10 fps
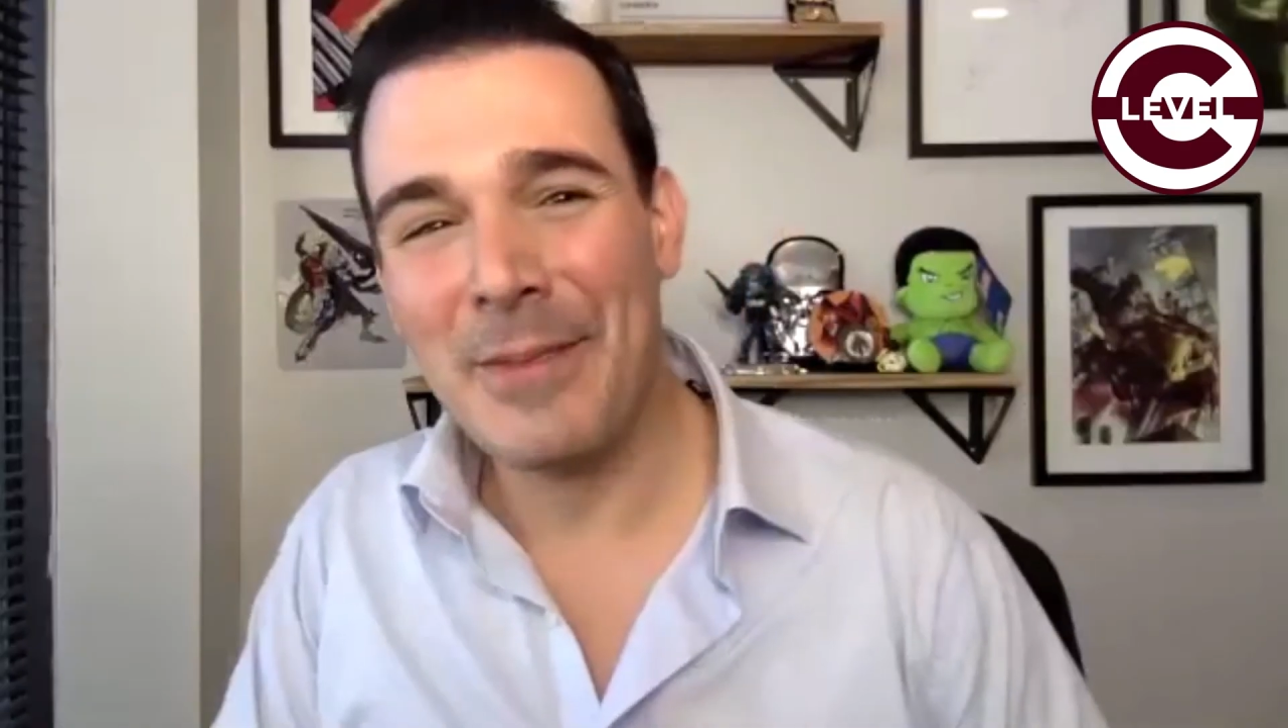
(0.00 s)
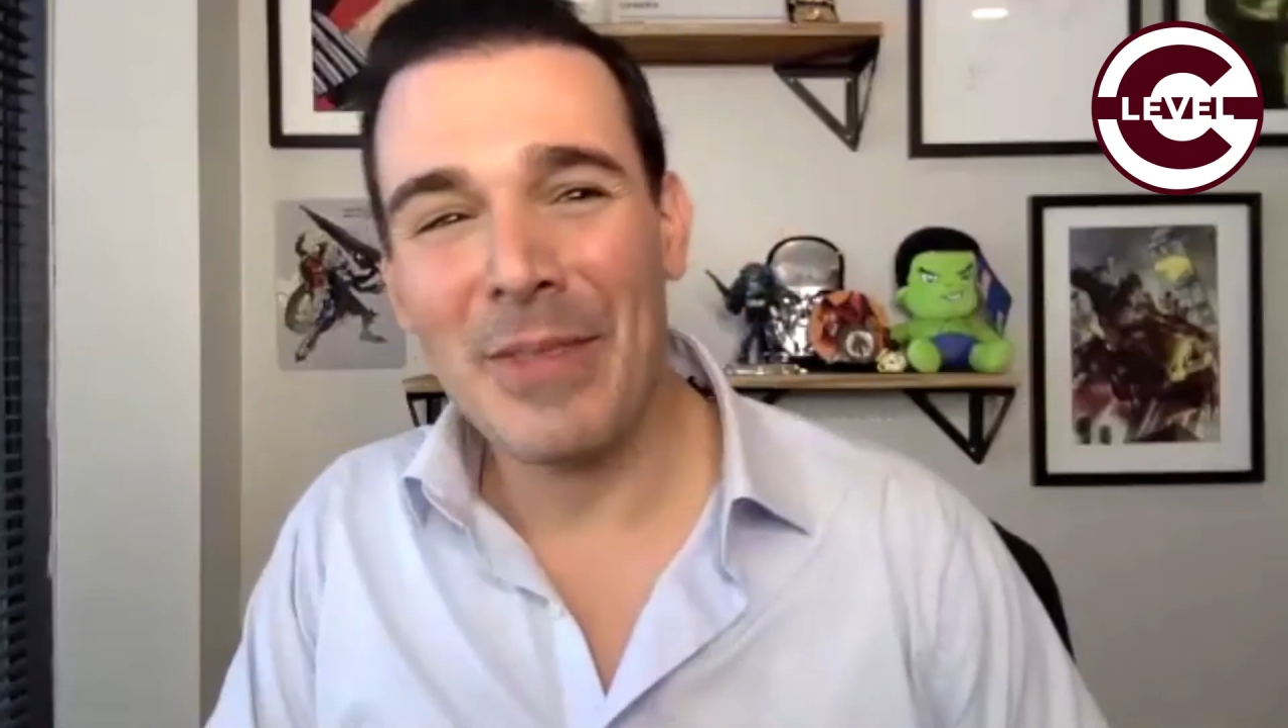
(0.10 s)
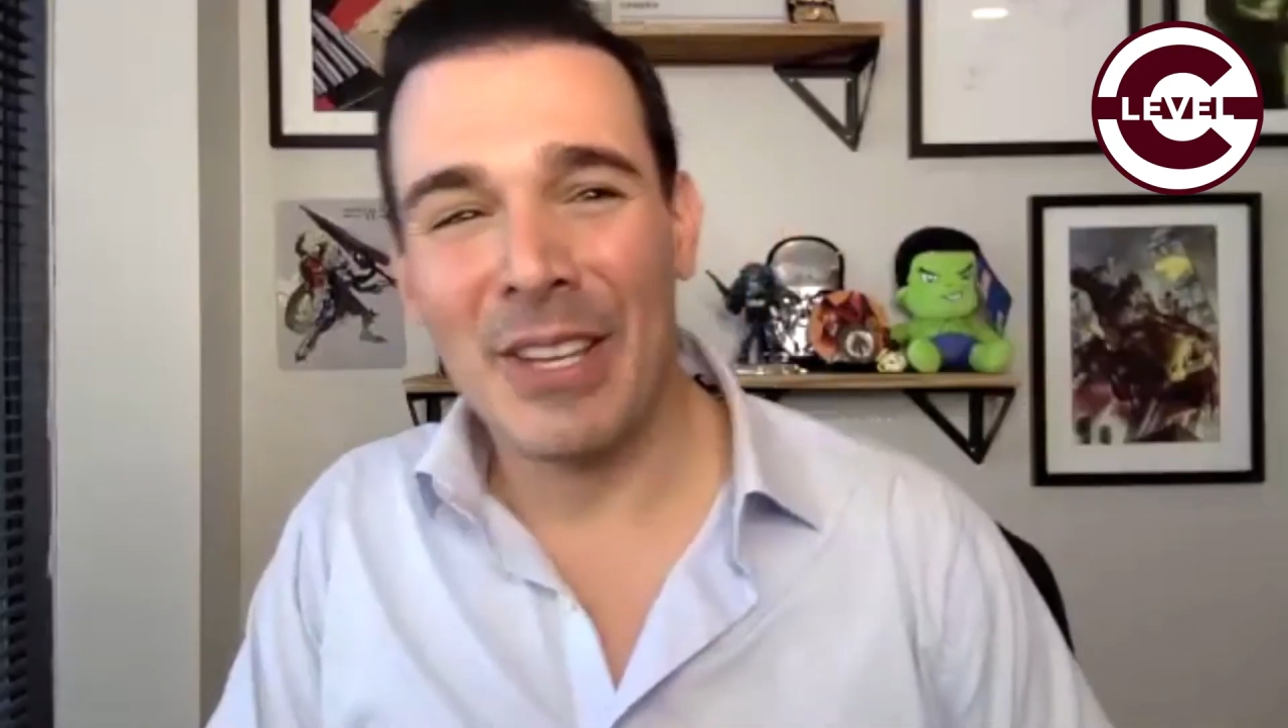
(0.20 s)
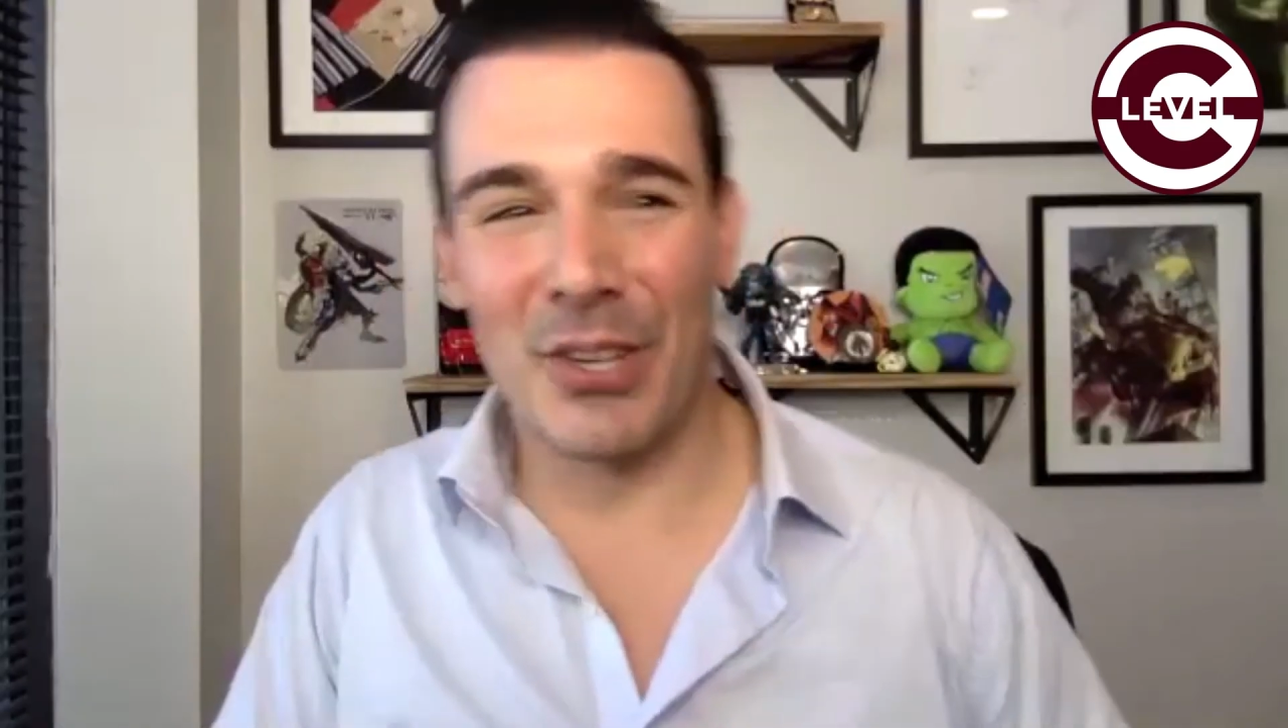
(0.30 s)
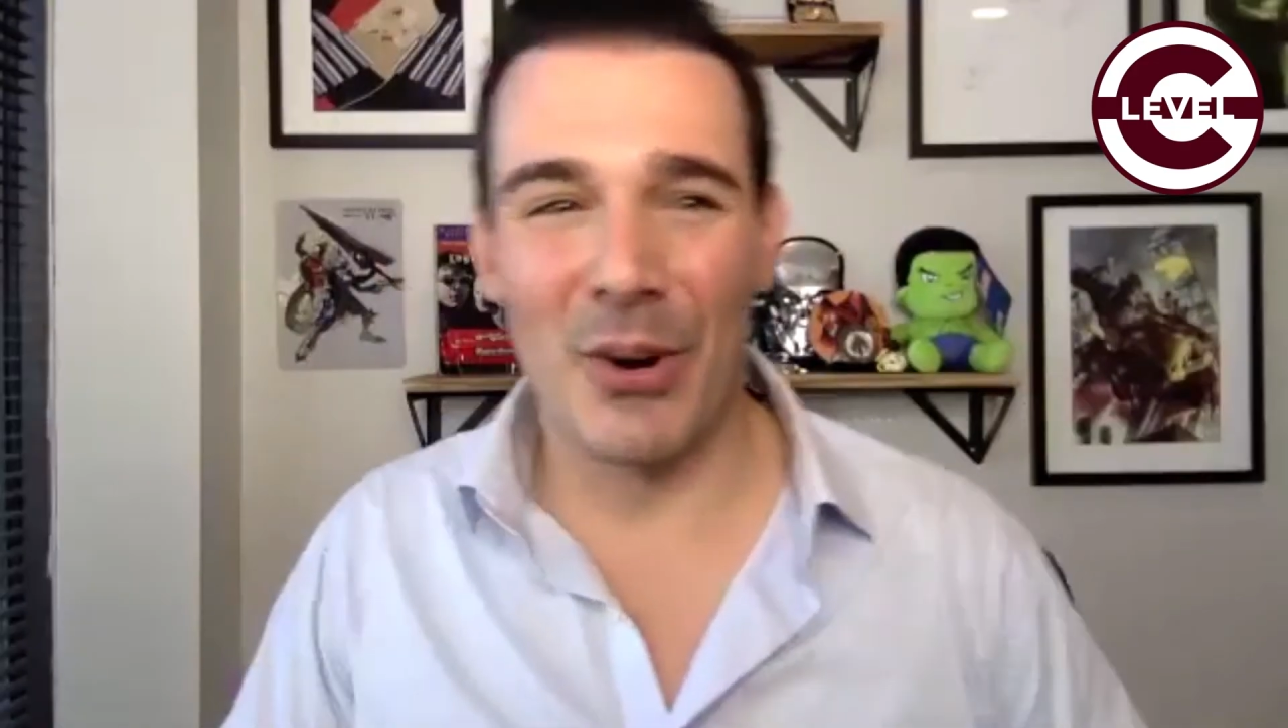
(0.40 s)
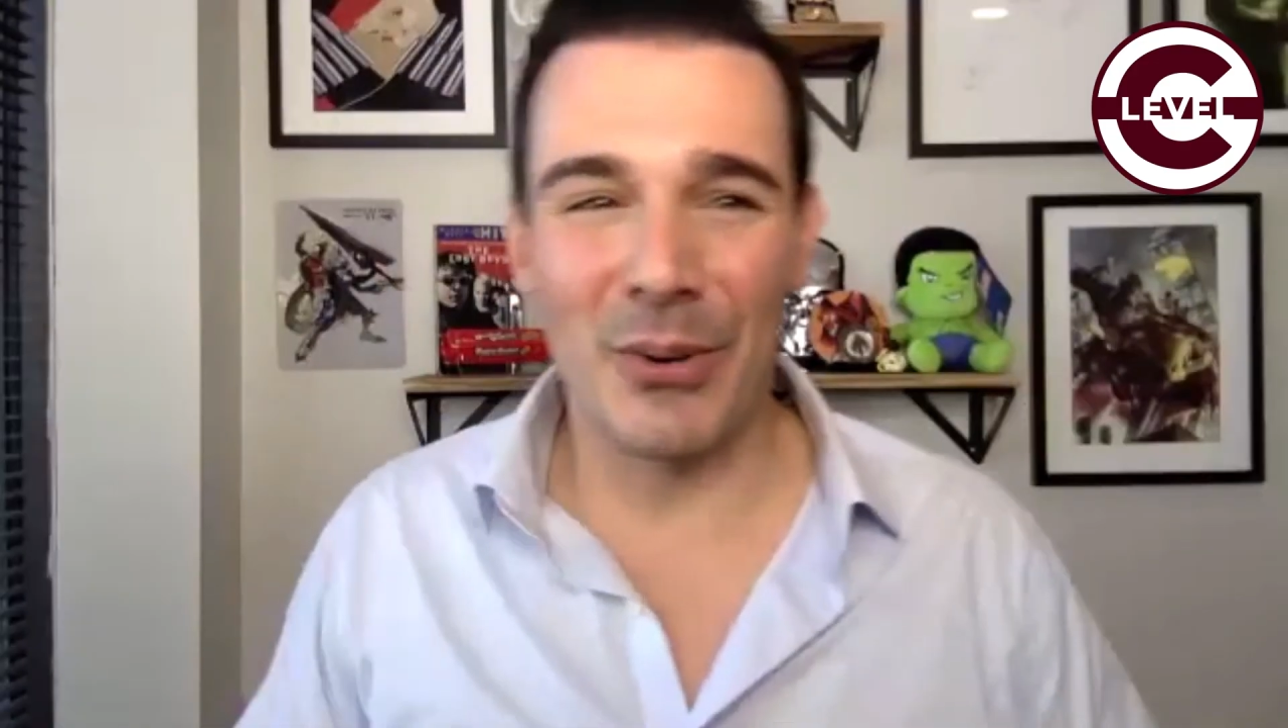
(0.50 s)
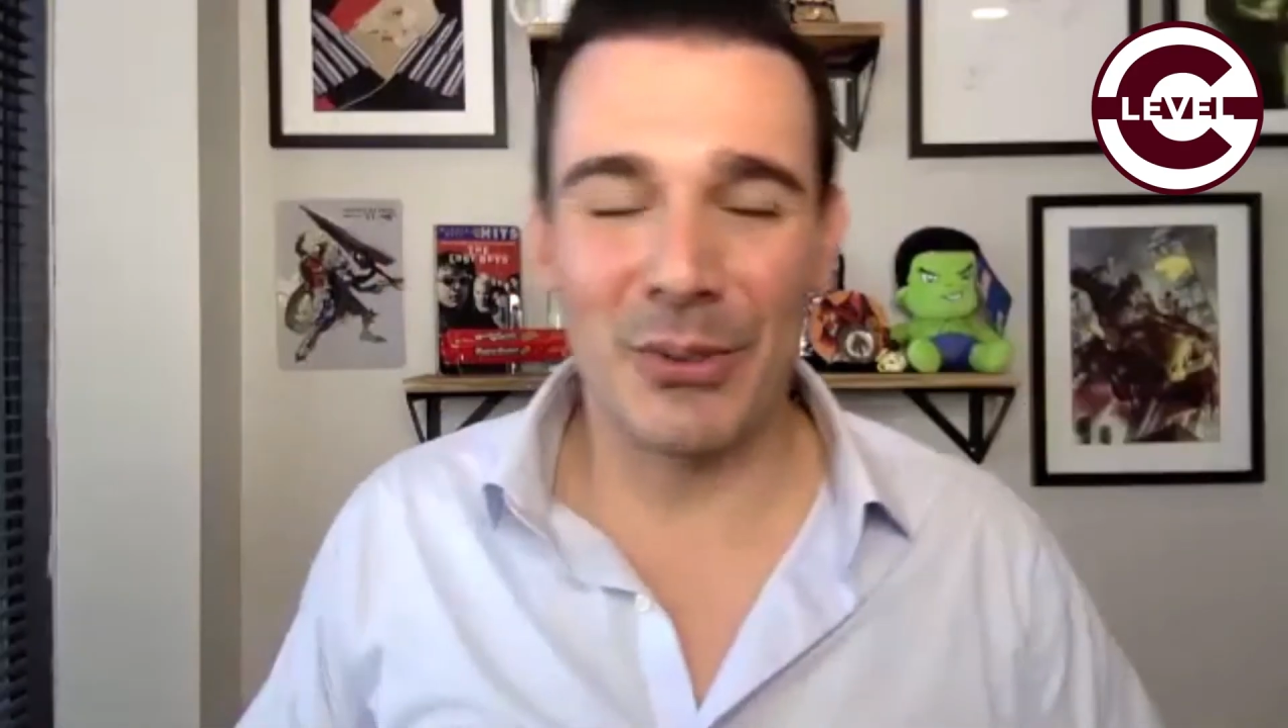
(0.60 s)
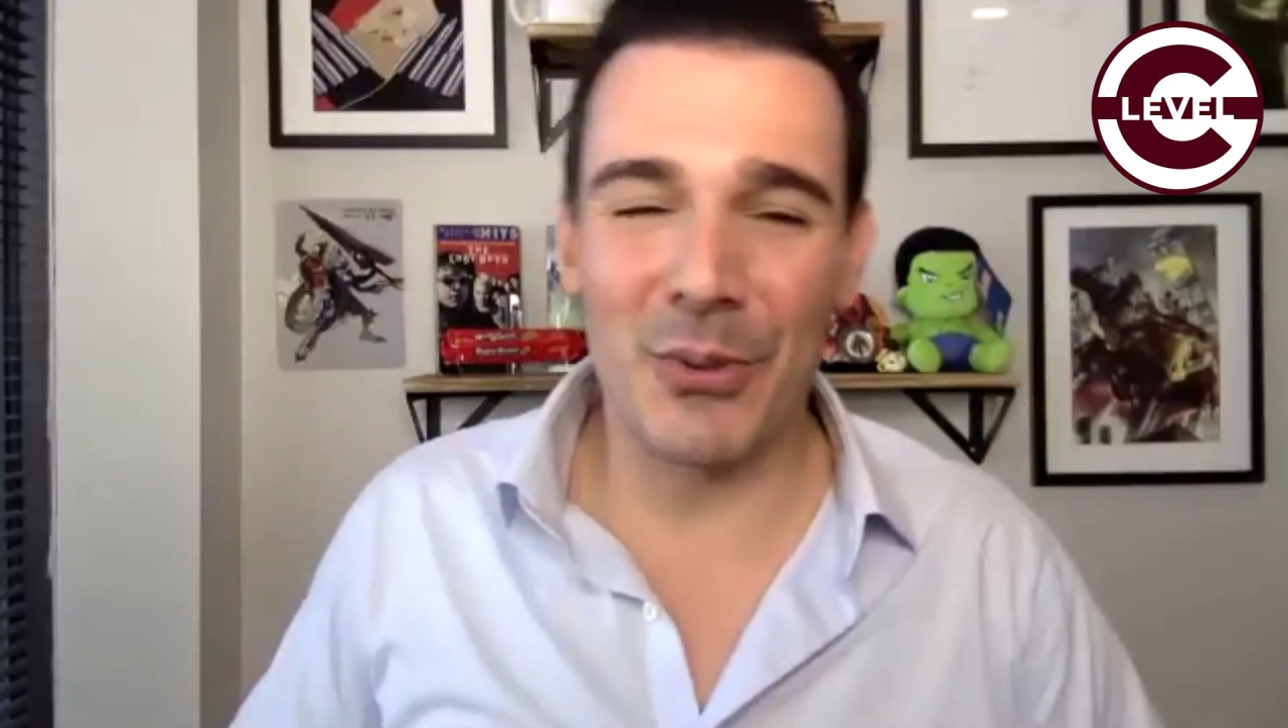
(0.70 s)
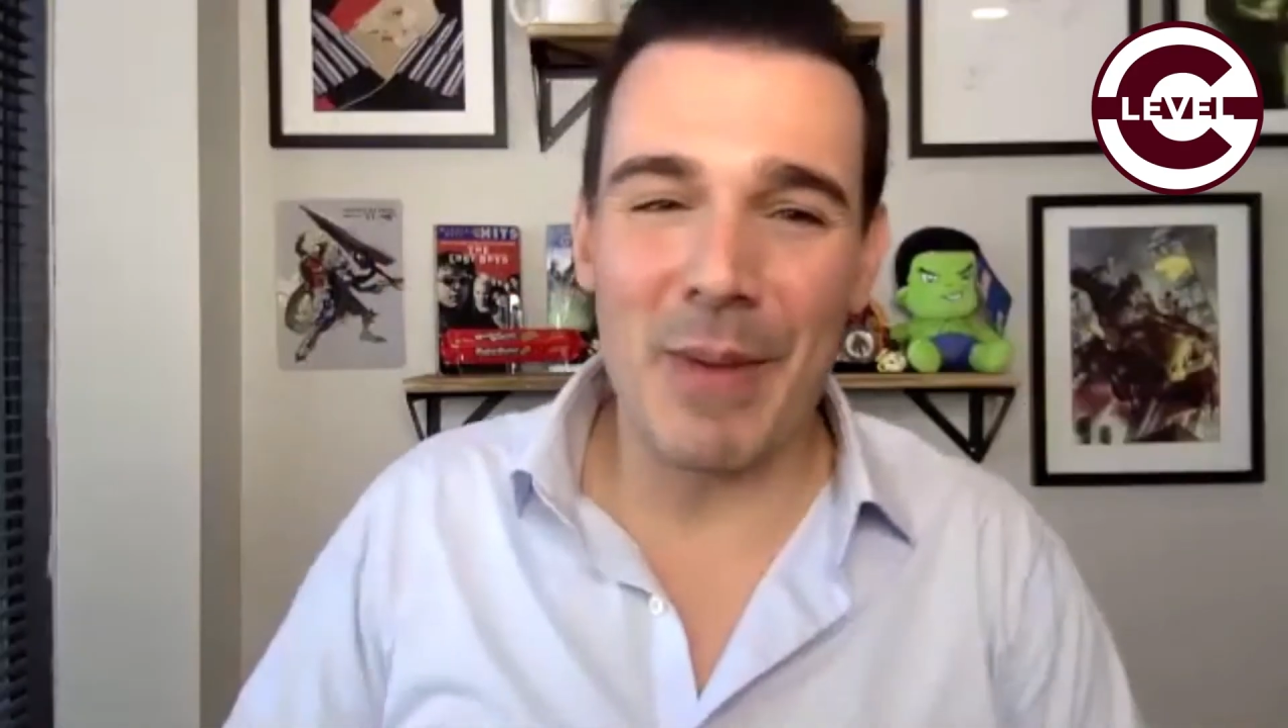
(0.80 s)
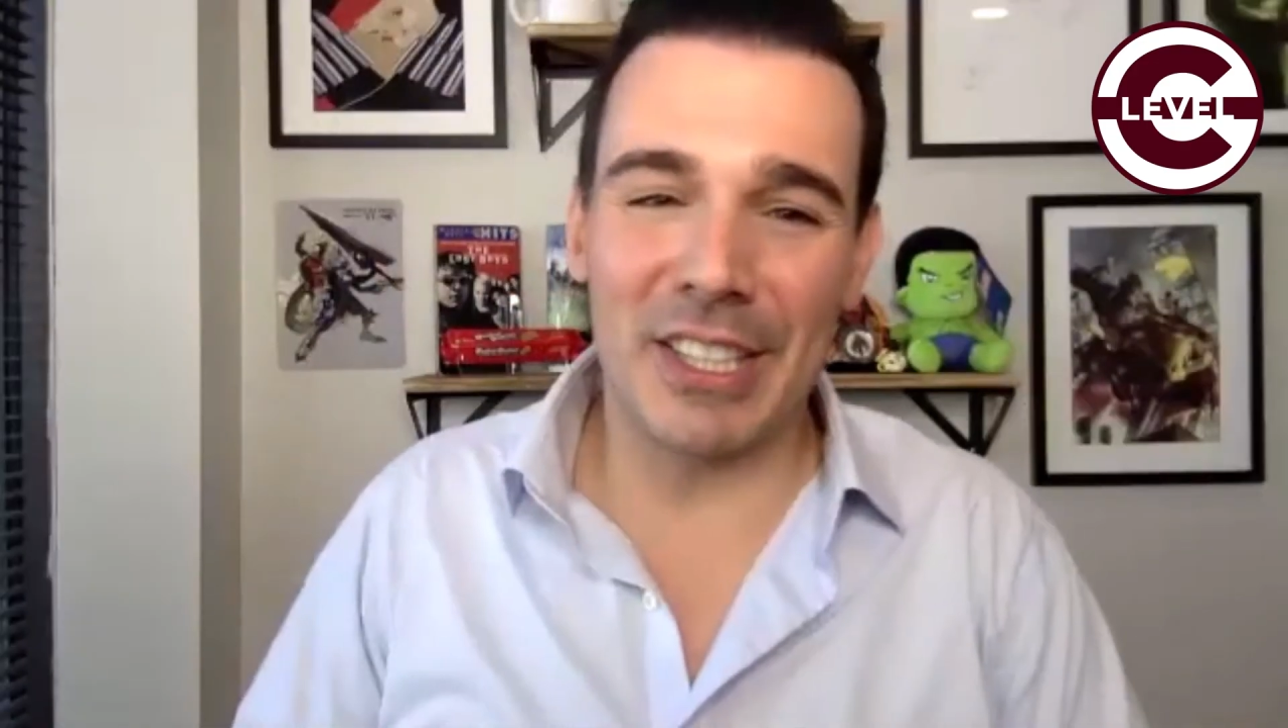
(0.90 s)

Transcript: So we